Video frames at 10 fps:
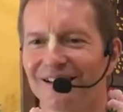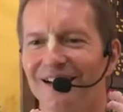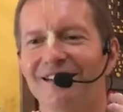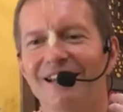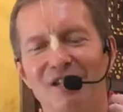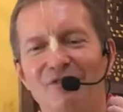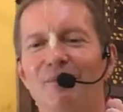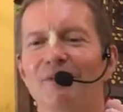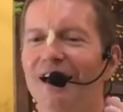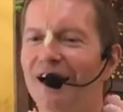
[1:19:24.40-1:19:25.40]
And then
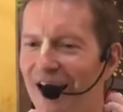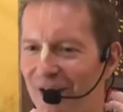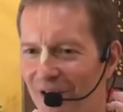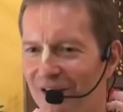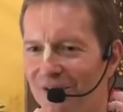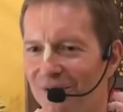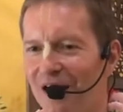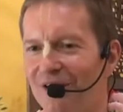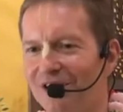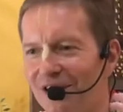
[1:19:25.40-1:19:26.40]
from there, I went to
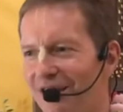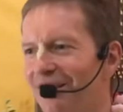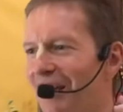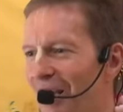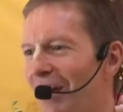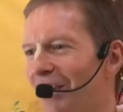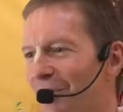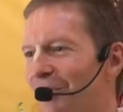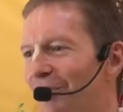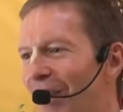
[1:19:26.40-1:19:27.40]
our Chaitanya Academy
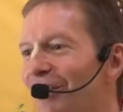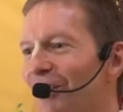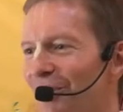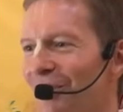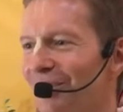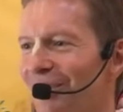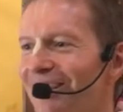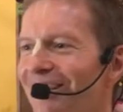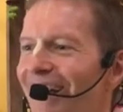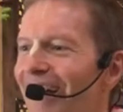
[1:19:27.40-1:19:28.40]
ashram in Radhakund.
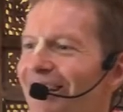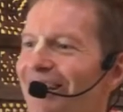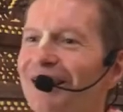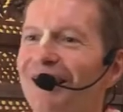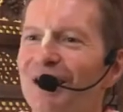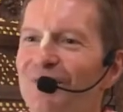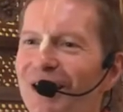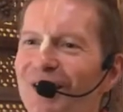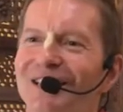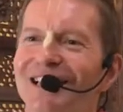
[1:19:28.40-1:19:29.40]
And in the
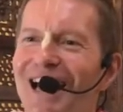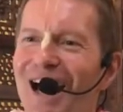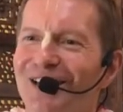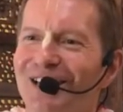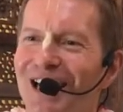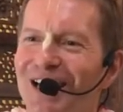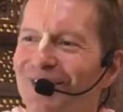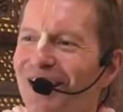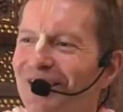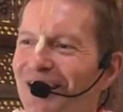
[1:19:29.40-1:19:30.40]
evening, we did Abhishek of
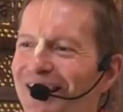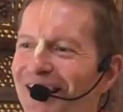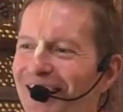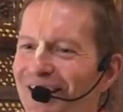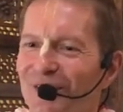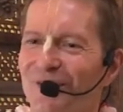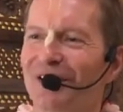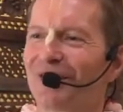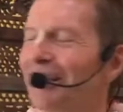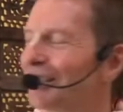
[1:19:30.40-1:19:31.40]
Radharani there. So
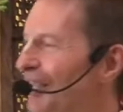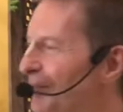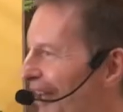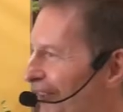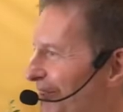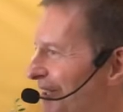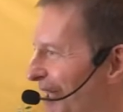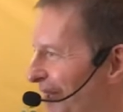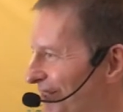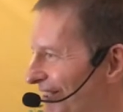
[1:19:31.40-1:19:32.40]
Radharani takes bath three
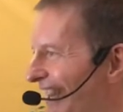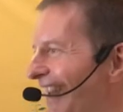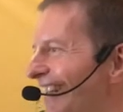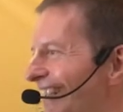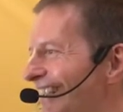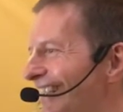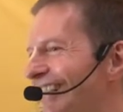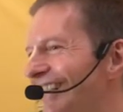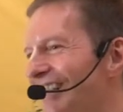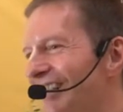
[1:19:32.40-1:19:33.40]
times a day.
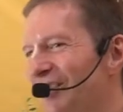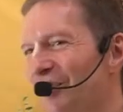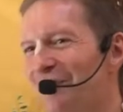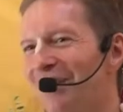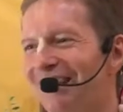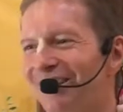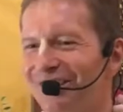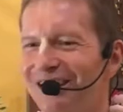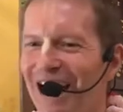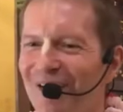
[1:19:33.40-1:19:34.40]
So we made
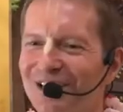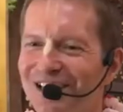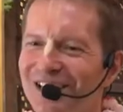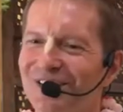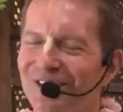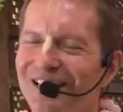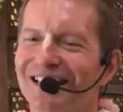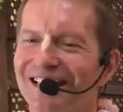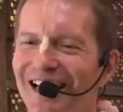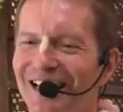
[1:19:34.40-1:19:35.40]
three Abhisheks on
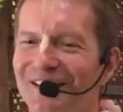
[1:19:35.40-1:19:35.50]
that day.